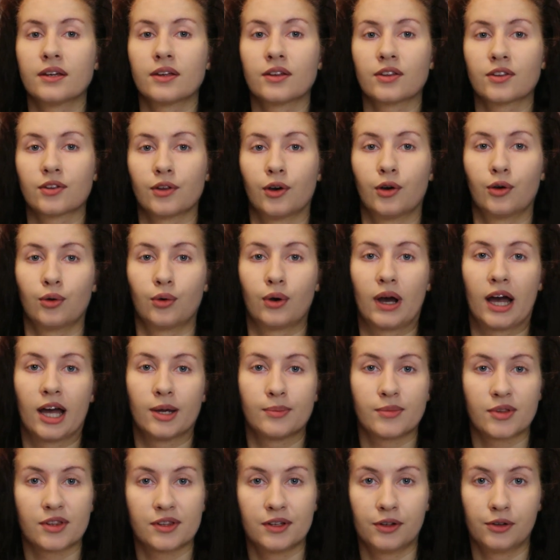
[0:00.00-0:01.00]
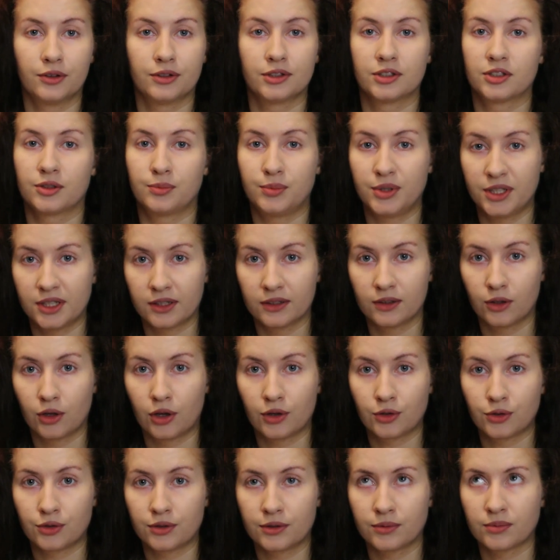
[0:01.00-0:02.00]
So I'm still an intermediate
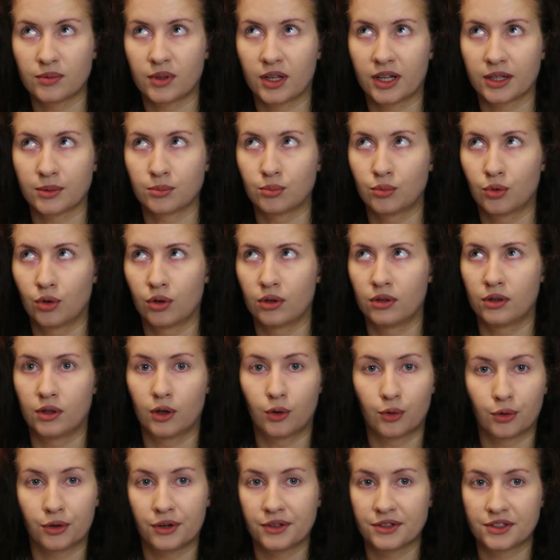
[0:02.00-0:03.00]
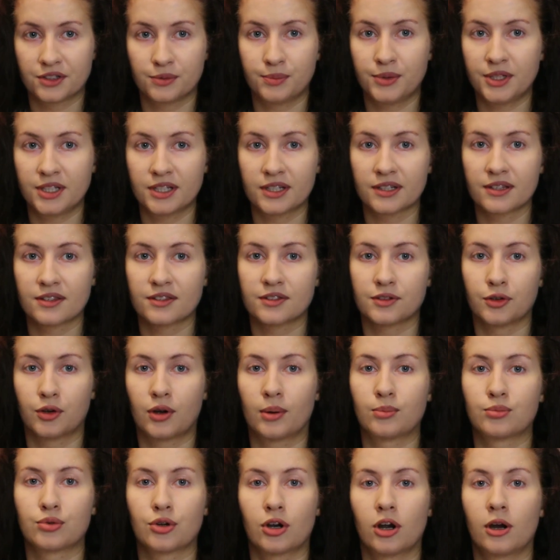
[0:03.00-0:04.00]
learner, like more lower intermediate. So
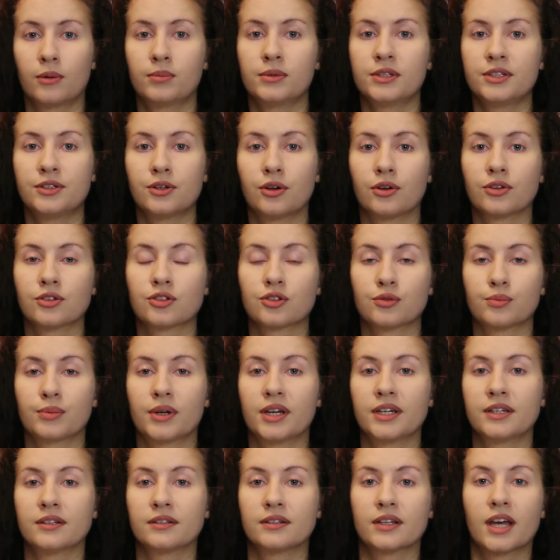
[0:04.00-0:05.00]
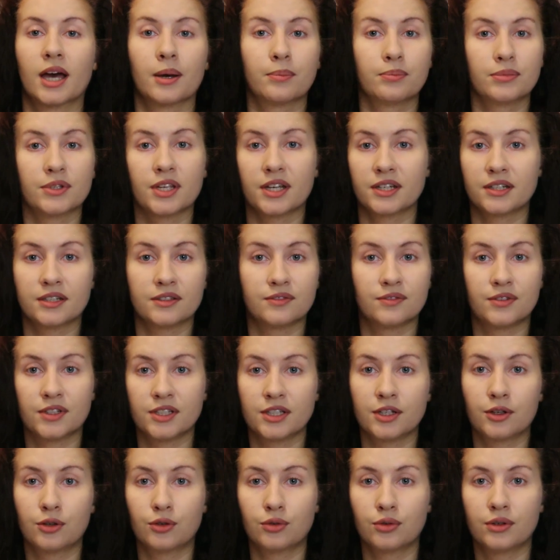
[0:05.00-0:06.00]
I'm probably going to make an updated
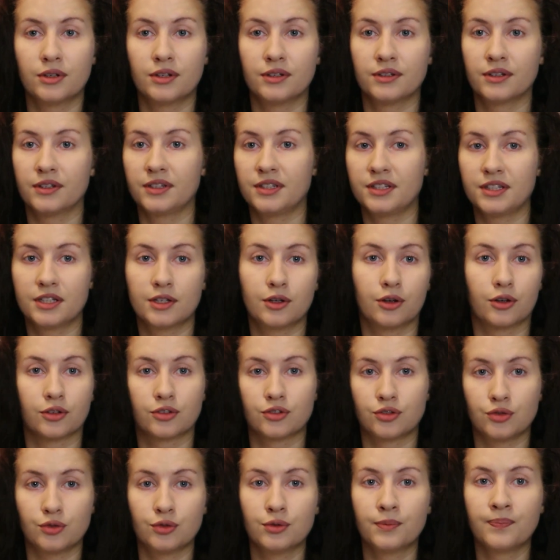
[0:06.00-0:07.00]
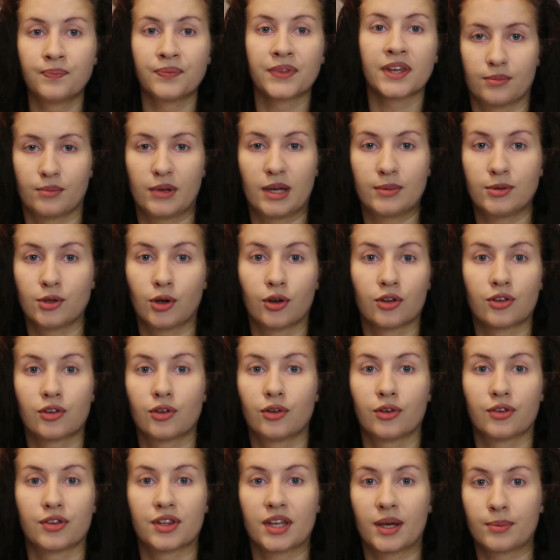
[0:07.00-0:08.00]
video in a year or two. Maybe
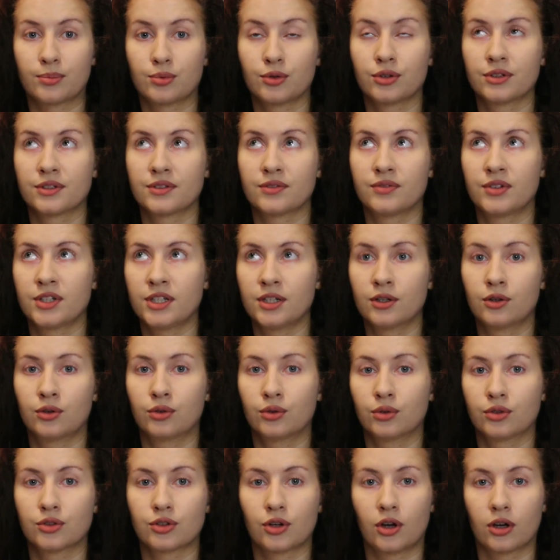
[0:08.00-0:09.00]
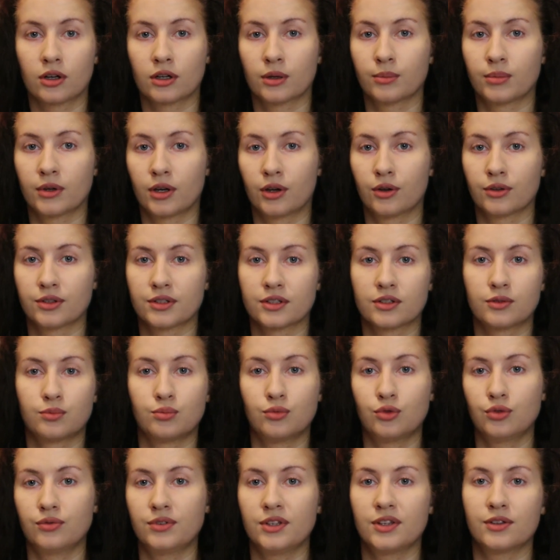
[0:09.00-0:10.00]
also a separate video talking about
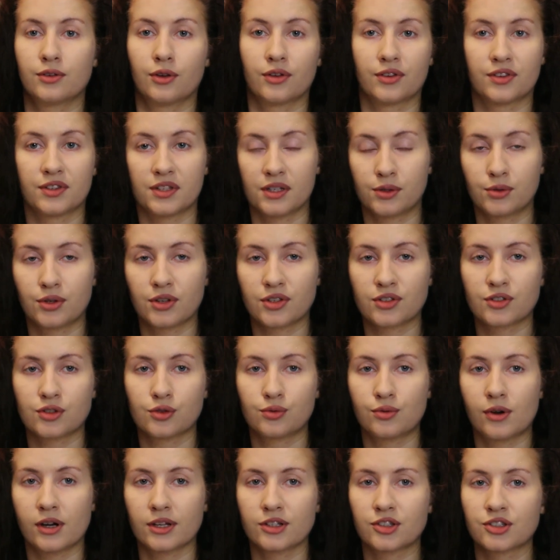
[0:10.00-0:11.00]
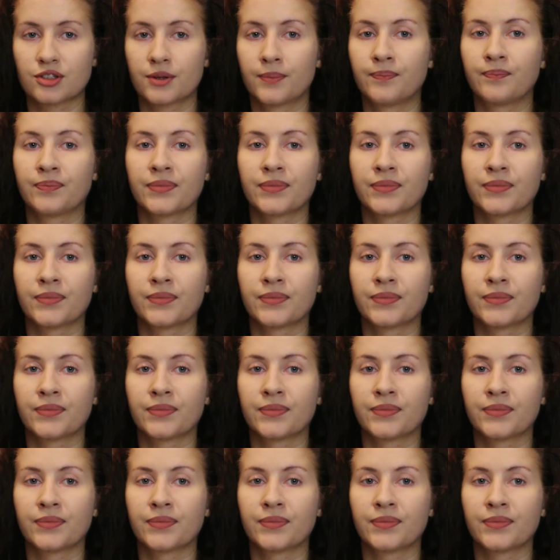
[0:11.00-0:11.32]
movies or series to watch.